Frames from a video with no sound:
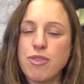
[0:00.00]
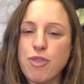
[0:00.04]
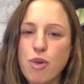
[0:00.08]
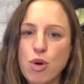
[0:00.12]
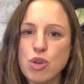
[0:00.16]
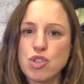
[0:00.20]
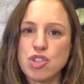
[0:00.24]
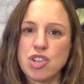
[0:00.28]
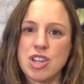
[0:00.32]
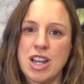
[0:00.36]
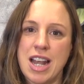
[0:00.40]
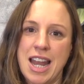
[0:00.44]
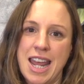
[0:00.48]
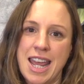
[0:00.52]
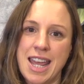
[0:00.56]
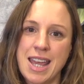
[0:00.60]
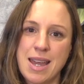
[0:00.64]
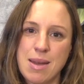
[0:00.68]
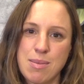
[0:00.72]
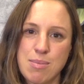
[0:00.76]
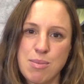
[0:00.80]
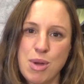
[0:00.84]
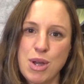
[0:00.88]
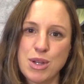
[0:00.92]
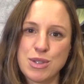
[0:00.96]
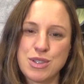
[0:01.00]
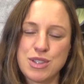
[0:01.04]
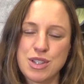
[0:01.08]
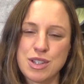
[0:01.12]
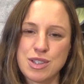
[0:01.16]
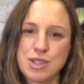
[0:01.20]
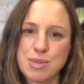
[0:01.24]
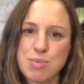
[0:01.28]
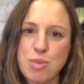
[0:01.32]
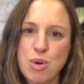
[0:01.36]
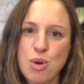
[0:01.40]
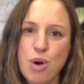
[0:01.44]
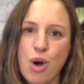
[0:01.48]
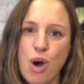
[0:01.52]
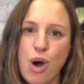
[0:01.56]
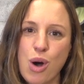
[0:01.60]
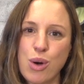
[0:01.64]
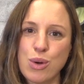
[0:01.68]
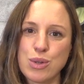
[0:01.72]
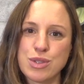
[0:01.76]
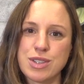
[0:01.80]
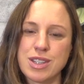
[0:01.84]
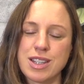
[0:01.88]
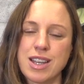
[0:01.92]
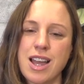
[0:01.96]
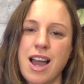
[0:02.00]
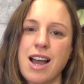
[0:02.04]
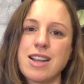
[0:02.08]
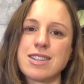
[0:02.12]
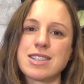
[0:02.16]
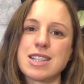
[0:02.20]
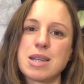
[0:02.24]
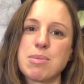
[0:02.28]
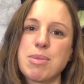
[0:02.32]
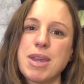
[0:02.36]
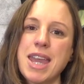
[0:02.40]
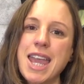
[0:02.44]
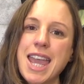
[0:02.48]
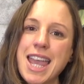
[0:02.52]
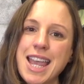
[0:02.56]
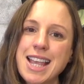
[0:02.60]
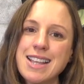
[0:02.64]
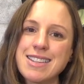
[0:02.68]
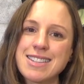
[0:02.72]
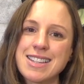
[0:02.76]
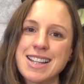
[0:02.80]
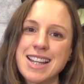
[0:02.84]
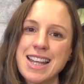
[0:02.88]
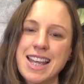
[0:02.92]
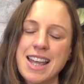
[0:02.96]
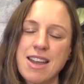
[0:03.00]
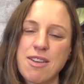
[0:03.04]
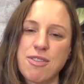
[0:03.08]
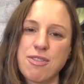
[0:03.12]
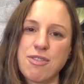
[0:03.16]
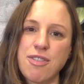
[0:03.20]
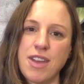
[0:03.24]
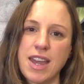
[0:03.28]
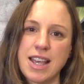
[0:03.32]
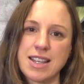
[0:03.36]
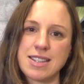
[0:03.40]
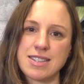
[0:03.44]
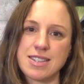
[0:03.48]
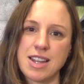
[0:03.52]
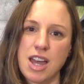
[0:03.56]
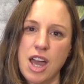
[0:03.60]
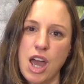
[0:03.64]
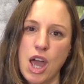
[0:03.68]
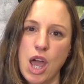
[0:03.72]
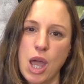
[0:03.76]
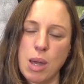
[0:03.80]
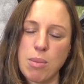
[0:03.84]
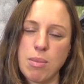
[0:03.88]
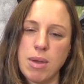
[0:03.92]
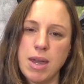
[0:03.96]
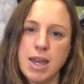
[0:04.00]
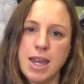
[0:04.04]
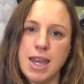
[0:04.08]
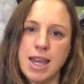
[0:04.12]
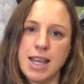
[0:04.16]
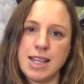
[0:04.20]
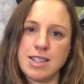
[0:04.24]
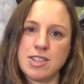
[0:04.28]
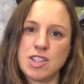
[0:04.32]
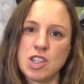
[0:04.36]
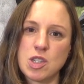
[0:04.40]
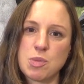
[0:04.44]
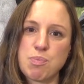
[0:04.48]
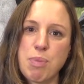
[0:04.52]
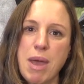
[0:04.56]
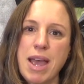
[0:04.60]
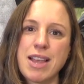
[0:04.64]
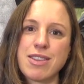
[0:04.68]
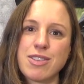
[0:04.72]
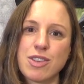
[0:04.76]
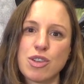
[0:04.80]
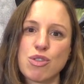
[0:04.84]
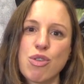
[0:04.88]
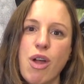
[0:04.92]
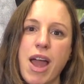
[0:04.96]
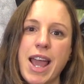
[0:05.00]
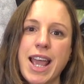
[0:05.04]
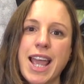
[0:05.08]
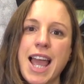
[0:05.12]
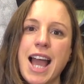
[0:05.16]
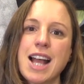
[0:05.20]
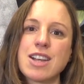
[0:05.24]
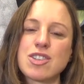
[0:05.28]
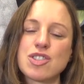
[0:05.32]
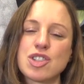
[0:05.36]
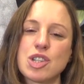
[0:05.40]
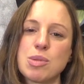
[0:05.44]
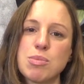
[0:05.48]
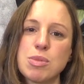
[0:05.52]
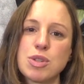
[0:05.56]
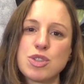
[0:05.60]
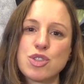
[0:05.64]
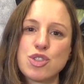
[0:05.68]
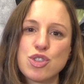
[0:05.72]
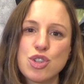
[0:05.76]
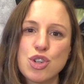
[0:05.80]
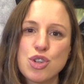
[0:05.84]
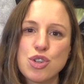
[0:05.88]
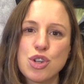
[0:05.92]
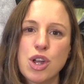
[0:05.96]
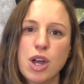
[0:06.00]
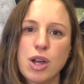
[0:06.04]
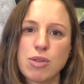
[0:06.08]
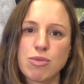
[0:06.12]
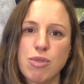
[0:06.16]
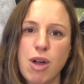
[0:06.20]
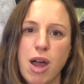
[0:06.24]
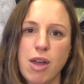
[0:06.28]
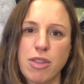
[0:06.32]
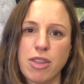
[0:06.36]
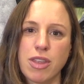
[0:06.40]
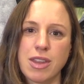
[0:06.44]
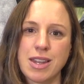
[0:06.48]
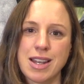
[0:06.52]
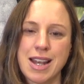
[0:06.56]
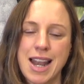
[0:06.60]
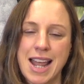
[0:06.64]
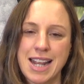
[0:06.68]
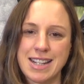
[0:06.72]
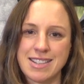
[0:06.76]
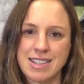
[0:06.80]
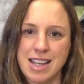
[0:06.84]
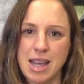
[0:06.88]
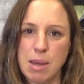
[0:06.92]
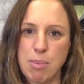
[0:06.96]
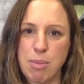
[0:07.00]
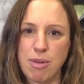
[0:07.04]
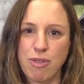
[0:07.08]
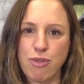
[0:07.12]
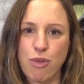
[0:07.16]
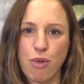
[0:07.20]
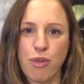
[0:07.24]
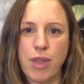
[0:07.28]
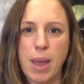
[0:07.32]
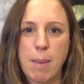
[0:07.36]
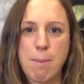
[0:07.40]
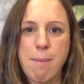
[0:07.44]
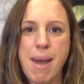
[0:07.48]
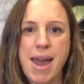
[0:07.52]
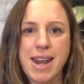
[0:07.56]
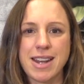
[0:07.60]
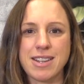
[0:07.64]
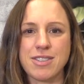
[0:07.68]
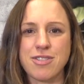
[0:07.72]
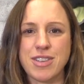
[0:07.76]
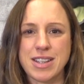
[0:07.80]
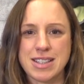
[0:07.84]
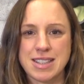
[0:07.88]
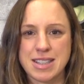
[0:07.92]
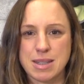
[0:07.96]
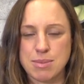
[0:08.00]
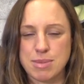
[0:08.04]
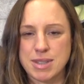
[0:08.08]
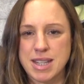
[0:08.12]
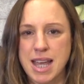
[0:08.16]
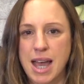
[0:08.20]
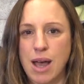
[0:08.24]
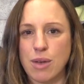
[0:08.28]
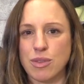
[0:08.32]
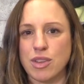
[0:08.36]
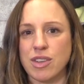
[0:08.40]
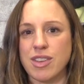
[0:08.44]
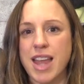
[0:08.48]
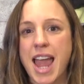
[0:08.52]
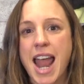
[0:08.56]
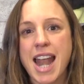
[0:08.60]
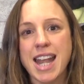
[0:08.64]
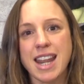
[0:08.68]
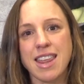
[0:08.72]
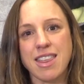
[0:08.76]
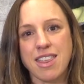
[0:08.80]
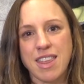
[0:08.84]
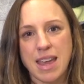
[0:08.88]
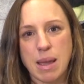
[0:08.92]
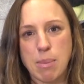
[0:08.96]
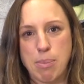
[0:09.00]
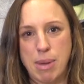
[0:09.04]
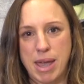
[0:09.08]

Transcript: fortunately, most small holes and cuts can be easily fixed at home. It's just best to try and catch them sooner rather than later before they manifest themselves as anything